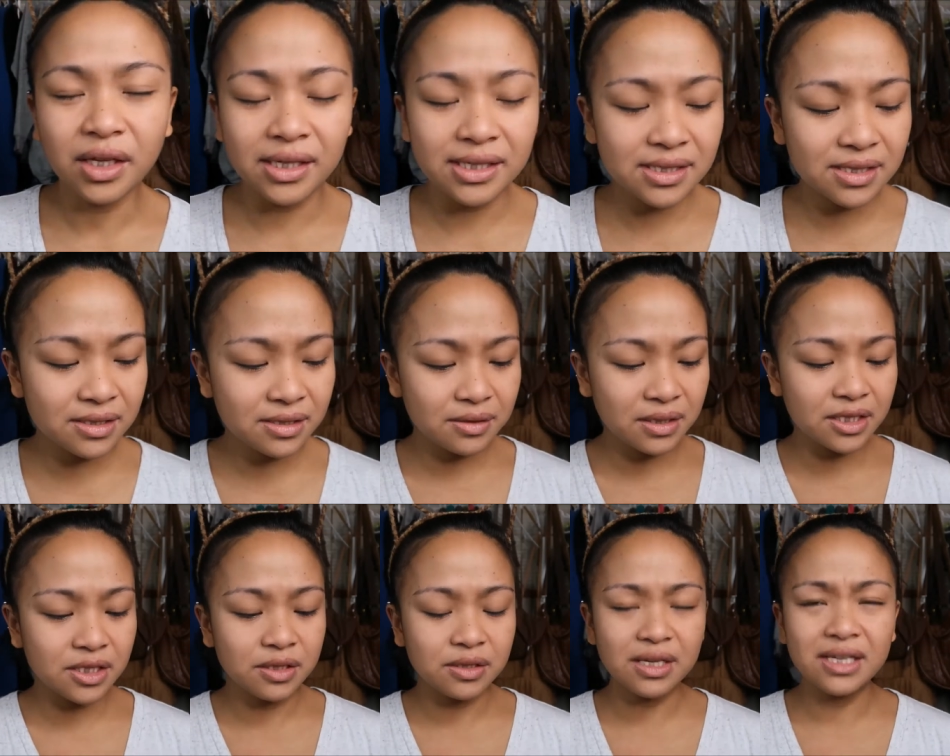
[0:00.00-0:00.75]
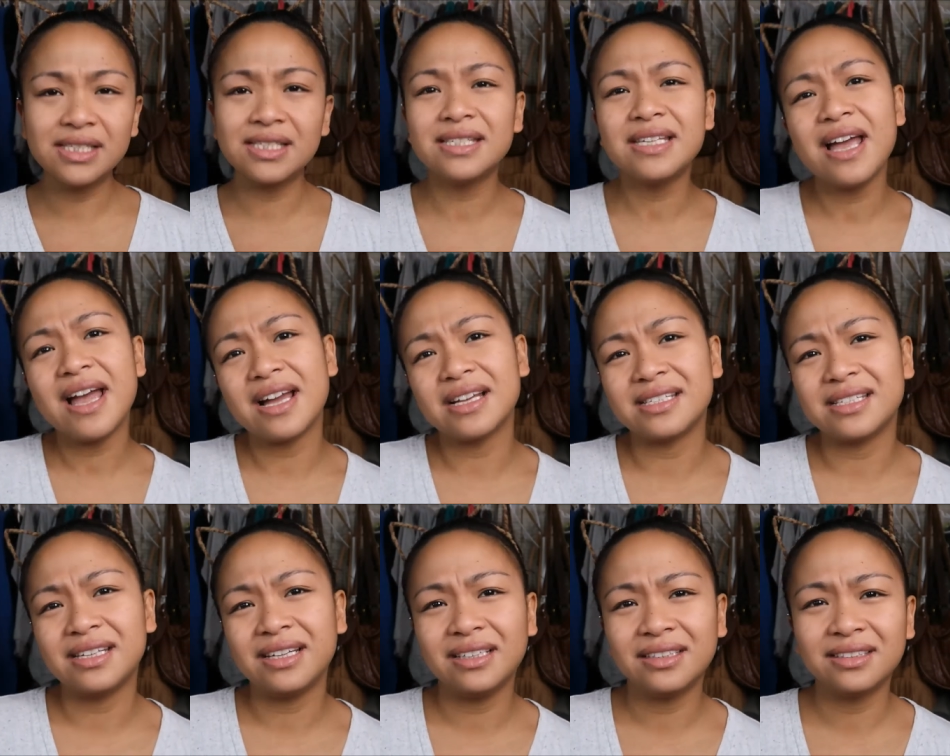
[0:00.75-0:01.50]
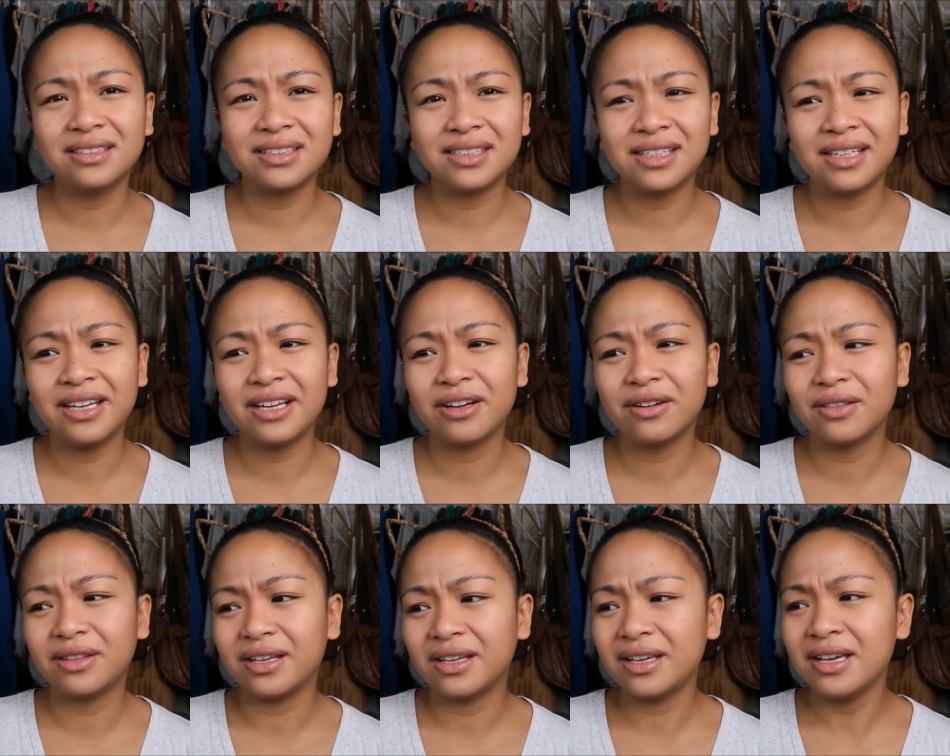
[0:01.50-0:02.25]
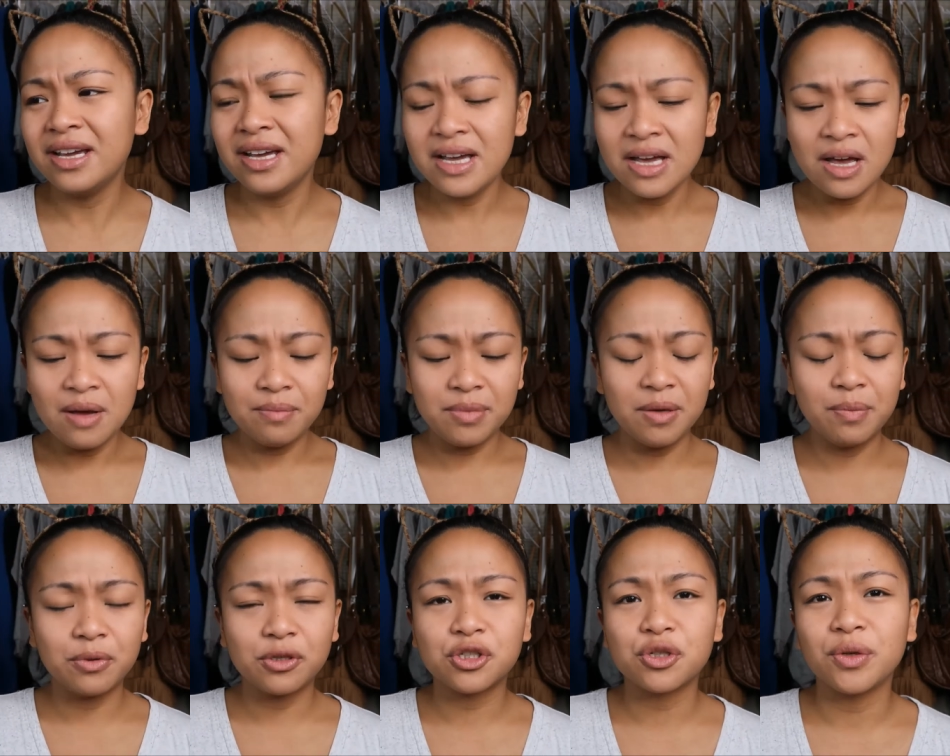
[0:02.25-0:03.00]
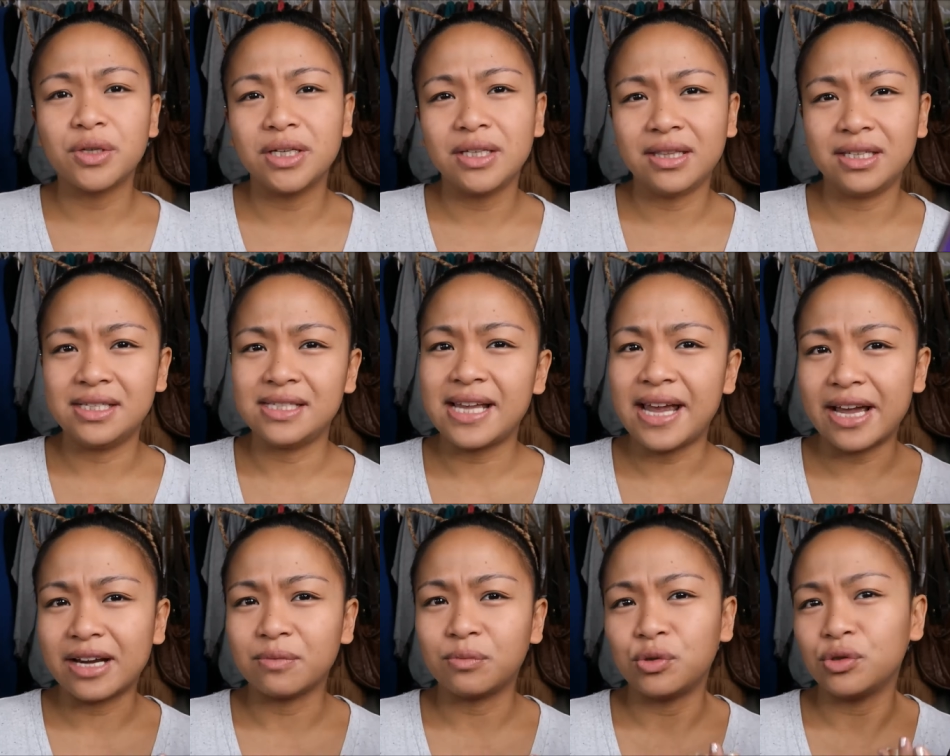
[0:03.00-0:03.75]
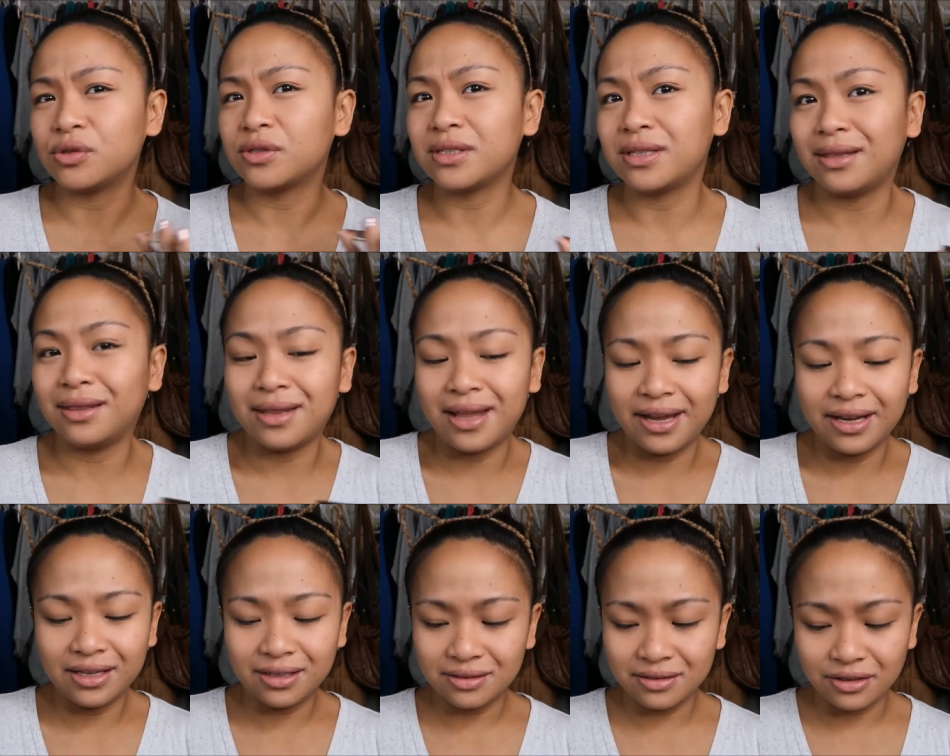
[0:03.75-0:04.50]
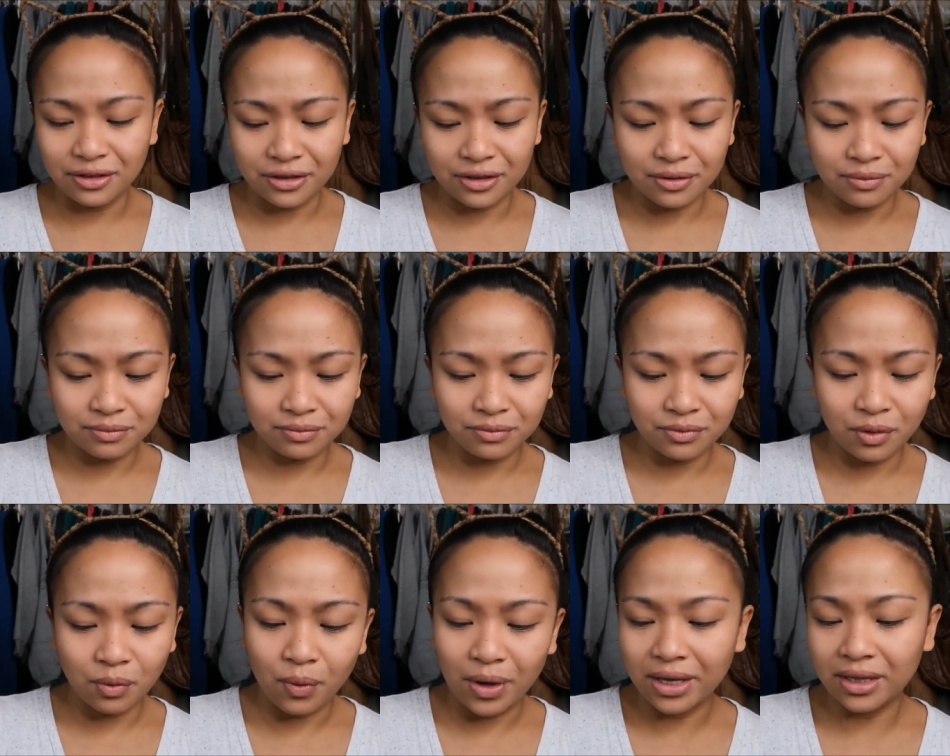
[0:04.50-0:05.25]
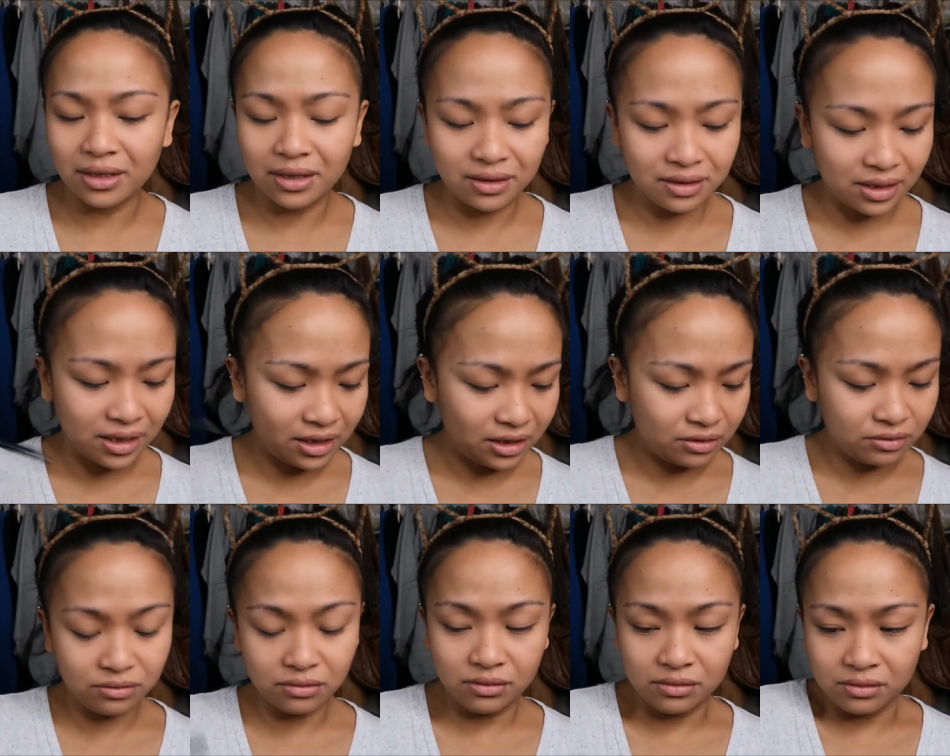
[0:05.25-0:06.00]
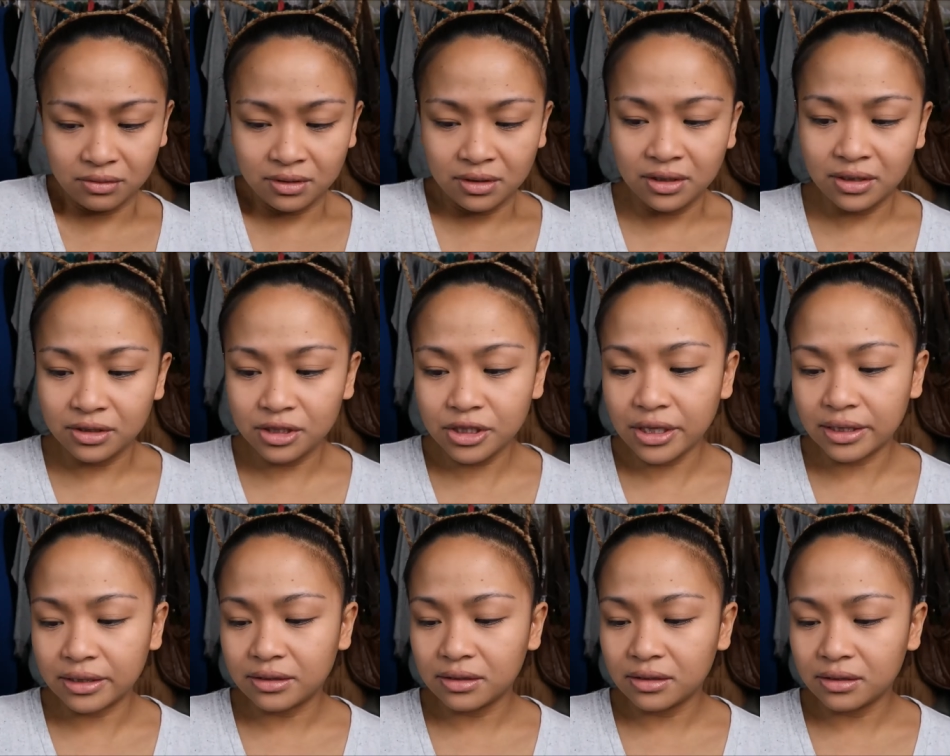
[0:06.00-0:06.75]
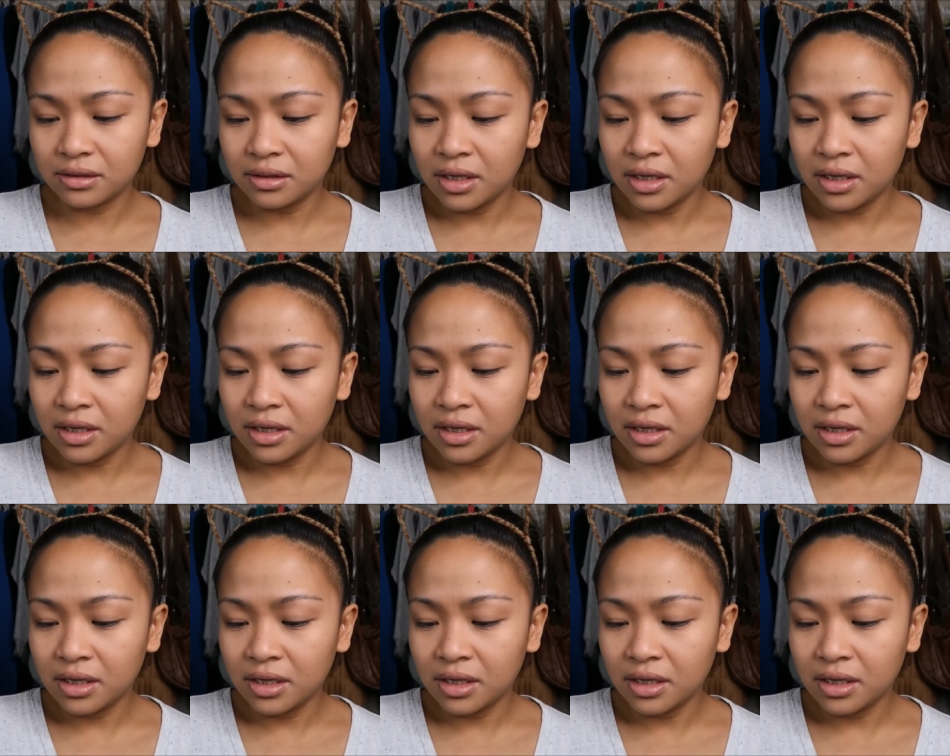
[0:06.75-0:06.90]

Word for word: it's sad to hear that people treated these animals like, you know, the way that they did.